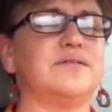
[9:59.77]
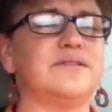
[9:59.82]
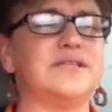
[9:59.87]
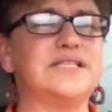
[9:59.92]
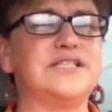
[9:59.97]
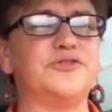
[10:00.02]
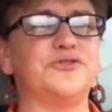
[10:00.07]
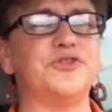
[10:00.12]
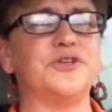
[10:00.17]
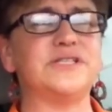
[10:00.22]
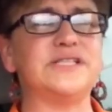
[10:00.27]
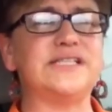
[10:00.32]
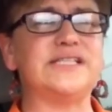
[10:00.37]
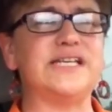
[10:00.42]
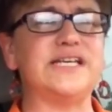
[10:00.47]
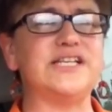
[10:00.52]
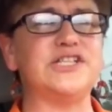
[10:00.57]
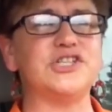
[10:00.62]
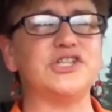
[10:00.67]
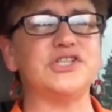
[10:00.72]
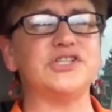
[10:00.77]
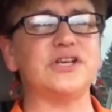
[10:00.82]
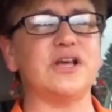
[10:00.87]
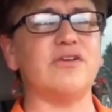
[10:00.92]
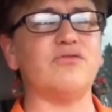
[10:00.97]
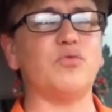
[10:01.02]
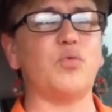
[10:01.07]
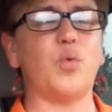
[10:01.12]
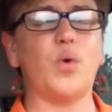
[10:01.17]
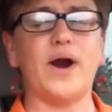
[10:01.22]
the different stages
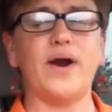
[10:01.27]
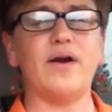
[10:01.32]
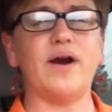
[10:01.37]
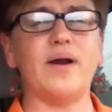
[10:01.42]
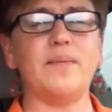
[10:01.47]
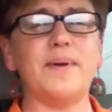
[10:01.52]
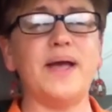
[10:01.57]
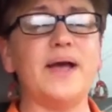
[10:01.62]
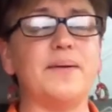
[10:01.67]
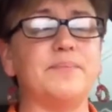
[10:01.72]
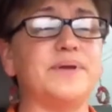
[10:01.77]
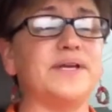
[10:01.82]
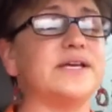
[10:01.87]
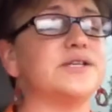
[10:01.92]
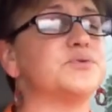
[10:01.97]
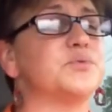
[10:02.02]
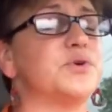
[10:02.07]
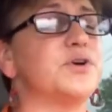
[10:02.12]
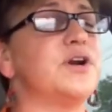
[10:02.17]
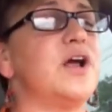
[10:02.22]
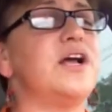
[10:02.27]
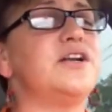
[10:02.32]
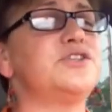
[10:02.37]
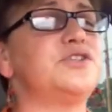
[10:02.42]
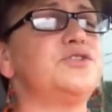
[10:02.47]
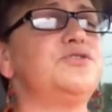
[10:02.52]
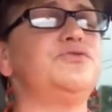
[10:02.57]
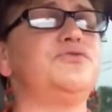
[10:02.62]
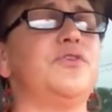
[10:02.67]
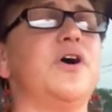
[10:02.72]
of where I'm at, because we're not
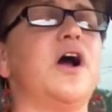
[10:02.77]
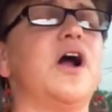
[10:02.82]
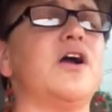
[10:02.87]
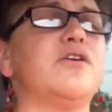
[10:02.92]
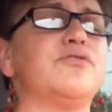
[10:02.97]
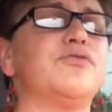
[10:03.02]
too far